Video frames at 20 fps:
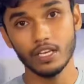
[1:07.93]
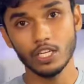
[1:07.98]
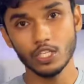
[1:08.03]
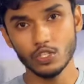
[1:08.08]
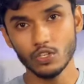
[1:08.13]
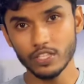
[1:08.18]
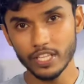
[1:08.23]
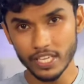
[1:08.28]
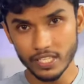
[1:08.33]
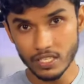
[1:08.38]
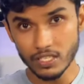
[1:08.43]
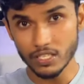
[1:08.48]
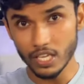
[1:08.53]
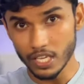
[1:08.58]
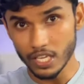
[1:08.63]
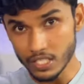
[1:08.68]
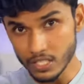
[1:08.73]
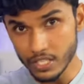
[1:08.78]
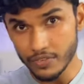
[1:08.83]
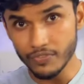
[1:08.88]
So there's a
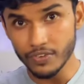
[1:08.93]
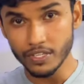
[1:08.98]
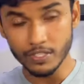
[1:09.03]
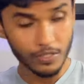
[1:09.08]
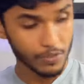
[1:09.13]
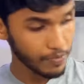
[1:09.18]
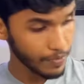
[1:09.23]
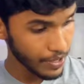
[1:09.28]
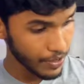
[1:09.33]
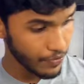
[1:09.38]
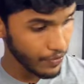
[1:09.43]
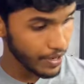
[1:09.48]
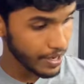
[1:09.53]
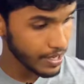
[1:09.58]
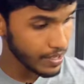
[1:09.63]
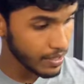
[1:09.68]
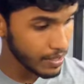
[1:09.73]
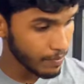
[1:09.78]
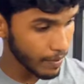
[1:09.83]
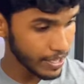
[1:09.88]
size difference
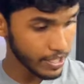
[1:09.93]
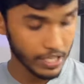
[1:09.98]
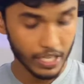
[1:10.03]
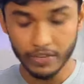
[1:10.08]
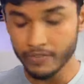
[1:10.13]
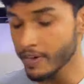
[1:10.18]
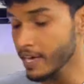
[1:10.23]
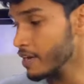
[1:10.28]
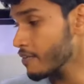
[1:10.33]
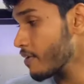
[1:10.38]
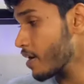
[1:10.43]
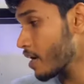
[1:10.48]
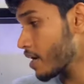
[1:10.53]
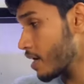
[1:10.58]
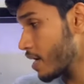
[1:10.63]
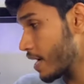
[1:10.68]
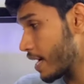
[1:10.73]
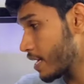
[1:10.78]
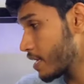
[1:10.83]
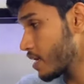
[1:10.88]
between my silver arowana
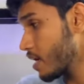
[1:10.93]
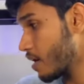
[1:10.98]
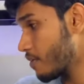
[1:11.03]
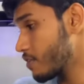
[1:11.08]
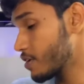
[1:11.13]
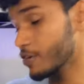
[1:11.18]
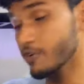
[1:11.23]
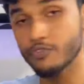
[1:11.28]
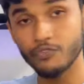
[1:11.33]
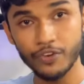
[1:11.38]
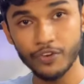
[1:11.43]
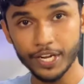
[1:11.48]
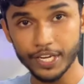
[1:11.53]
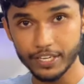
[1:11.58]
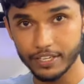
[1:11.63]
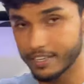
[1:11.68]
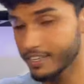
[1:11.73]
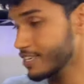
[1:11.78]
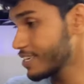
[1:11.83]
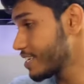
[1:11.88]
and our new friend,
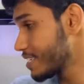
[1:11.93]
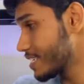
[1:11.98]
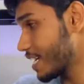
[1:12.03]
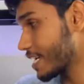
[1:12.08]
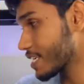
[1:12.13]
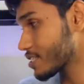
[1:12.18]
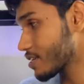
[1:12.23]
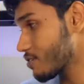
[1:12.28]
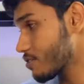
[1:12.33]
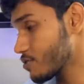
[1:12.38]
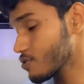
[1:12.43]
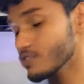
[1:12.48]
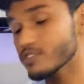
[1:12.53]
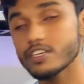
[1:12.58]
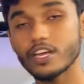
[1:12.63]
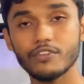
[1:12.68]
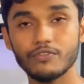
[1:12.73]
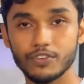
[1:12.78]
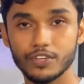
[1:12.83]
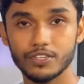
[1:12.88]
tiger shovelnose
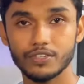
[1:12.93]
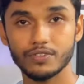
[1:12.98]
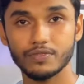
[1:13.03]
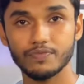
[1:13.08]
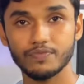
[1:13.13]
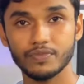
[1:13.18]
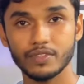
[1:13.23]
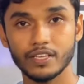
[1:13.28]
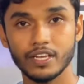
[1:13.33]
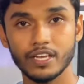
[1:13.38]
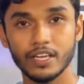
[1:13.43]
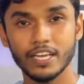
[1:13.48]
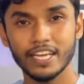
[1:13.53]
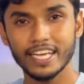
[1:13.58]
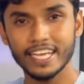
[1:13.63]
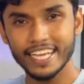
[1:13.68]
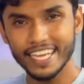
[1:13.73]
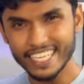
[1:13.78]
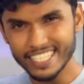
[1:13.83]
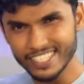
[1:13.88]
catfish.
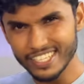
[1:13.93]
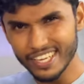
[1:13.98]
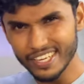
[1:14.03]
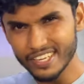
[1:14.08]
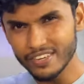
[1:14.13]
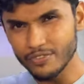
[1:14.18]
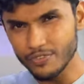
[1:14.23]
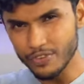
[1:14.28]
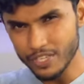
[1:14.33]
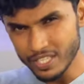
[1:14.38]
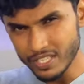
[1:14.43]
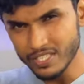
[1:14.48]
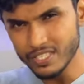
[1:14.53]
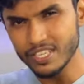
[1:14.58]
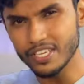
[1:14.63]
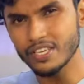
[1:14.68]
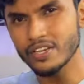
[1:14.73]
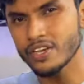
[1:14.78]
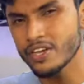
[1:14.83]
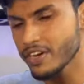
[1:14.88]
It's getting
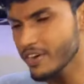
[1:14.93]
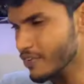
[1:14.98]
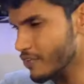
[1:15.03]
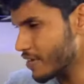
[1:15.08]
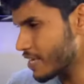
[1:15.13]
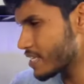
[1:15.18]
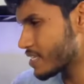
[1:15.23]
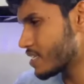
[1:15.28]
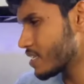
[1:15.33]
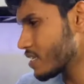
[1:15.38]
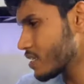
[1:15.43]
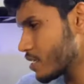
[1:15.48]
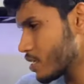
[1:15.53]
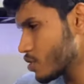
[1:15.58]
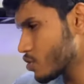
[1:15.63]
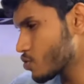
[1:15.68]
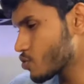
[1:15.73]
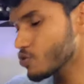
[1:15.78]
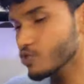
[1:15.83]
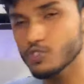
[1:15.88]
risky raising these
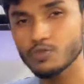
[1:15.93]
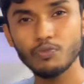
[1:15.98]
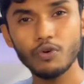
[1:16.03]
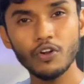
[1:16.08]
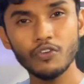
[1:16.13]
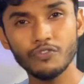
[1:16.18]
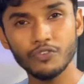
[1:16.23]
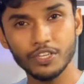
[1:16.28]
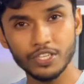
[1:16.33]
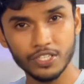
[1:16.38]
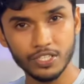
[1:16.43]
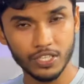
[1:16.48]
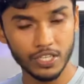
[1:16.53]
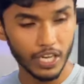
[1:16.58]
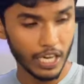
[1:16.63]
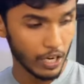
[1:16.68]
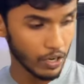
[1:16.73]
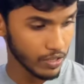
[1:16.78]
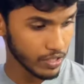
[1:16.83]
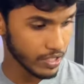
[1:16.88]
two small fish
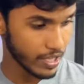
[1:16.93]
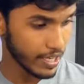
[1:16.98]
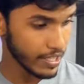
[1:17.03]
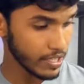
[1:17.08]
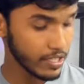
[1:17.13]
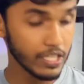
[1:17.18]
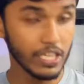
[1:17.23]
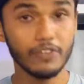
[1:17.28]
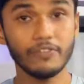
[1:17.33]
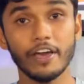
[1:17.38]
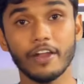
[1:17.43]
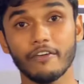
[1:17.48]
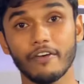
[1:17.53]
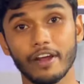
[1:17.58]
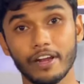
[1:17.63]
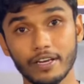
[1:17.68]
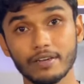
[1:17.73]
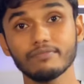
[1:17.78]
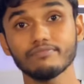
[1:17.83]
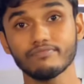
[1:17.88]
alongside the silver arowana.
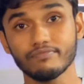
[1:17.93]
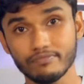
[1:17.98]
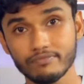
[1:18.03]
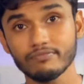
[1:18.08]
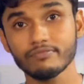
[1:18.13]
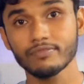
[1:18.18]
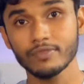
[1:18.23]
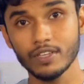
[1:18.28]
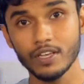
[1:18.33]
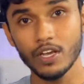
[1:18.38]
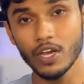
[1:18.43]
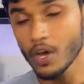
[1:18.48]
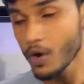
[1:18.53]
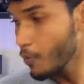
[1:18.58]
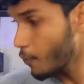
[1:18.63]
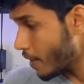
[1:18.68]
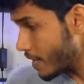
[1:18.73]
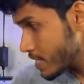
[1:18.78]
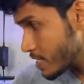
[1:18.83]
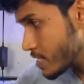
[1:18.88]

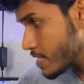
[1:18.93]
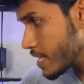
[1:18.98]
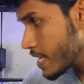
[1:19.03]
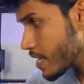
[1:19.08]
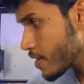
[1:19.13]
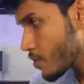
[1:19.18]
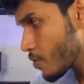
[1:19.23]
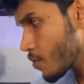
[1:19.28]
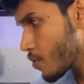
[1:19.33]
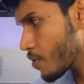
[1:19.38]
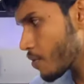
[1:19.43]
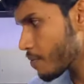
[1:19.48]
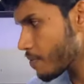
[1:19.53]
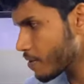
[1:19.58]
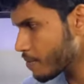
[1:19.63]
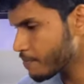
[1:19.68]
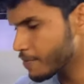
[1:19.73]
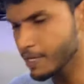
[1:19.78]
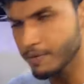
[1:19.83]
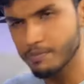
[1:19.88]
Once they grow a
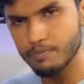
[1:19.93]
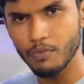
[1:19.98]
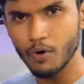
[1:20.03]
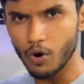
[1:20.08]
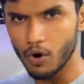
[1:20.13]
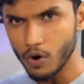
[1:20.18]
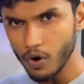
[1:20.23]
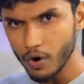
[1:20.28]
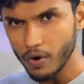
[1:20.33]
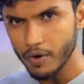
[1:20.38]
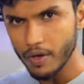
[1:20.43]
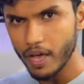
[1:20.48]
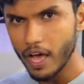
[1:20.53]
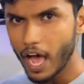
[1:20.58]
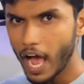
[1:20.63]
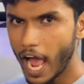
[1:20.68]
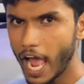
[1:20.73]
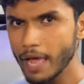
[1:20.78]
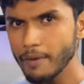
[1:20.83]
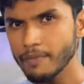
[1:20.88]
bit more,
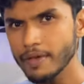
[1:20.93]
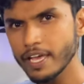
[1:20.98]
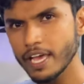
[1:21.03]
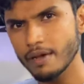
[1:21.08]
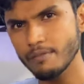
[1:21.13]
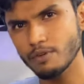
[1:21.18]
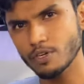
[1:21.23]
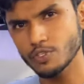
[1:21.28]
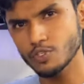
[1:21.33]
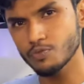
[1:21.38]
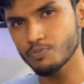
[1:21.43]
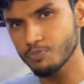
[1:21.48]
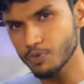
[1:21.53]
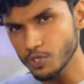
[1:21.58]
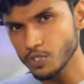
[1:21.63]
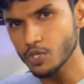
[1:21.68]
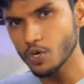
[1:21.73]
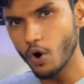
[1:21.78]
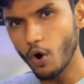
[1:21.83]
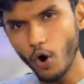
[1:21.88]
I'll be able to
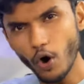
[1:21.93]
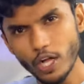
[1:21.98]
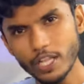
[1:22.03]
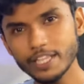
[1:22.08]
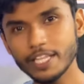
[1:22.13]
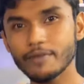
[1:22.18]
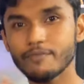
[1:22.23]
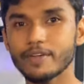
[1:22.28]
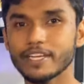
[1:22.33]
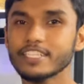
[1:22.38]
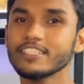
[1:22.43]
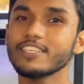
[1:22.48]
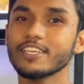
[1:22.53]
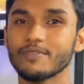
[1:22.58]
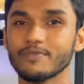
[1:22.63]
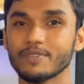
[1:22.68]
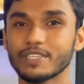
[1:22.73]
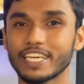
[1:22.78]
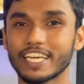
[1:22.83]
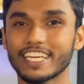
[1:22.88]
put all them in the
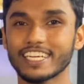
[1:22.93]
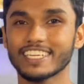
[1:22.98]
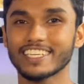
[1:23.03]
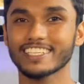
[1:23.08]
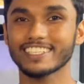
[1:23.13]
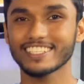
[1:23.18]
same tank.